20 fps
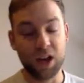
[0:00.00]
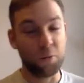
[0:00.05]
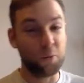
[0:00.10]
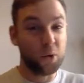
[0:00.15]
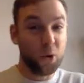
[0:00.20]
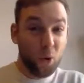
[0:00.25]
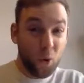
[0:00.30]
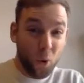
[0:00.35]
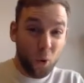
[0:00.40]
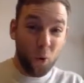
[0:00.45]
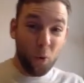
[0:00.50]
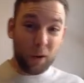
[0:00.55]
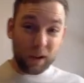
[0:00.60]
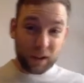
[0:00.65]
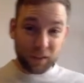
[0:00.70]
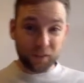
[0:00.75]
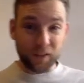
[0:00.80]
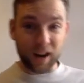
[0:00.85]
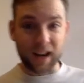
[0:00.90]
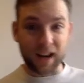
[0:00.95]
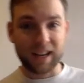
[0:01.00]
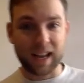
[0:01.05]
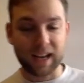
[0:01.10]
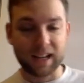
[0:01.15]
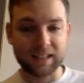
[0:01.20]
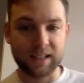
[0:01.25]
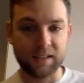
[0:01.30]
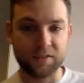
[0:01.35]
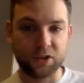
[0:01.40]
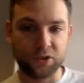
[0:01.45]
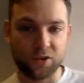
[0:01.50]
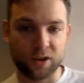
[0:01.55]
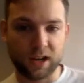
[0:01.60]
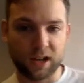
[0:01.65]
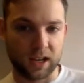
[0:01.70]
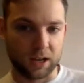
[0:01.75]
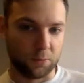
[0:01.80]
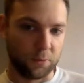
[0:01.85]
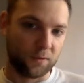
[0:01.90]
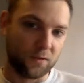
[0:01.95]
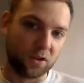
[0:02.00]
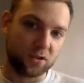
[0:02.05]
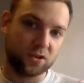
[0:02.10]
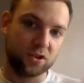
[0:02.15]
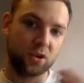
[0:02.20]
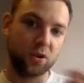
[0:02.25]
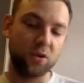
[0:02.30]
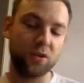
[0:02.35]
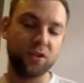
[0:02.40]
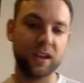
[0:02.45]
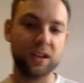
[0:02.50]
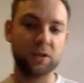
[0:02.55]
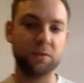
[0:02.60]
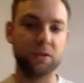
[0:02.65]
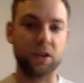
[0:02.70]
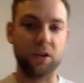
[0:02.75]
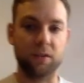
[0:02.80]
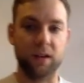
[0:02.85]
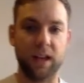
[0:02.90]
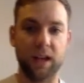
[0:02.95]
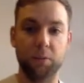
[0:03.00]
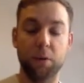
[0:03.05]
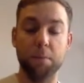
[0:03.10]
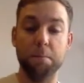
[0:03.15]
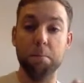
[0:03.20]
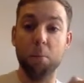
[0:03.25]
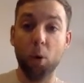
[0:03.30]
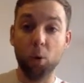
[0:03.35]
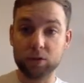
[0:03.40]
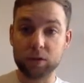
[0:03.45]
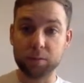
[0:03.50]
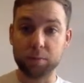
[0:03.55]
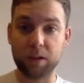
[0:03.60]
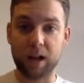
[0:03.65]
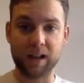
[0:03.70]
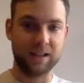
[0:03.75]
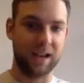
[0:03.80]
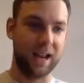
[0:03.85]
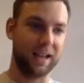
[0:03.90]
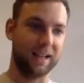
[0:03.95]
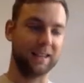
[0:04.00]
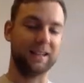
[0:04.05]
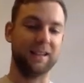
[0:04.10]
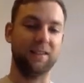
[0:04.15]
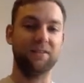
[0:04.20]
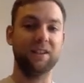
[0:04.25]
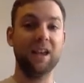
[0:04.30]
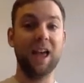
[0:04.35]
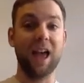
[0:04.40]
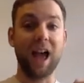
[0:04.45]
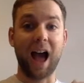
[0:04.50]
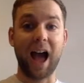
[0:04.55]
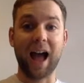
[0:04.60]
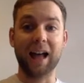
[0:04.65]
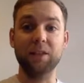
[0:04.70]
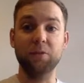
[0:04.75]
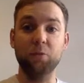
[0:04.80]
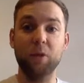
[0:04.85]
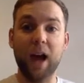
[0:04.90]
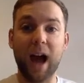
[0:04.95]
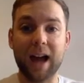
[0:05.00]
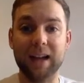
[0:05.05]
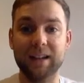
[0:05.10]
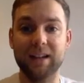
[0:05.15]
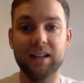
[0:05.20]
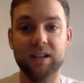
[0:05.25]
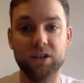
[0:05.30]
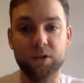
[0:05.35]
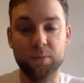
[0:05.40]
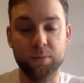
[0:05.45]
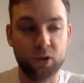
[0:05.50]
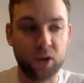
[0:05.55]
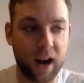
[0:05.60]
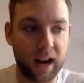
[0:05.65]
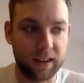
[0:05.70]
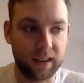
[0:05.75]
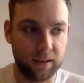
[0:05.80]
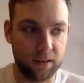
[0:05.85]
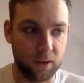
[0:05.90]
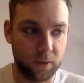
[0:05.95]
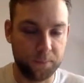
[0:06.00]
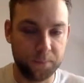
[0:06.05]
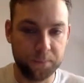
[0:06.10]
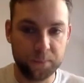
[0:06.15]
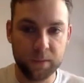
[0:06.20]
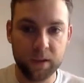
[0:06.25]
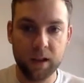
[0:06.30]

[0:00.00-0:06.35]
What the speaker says: We always find negatives tricky, and we've got 2 things we're doing here. We're multiplying negatives and we're adding and subtracting them.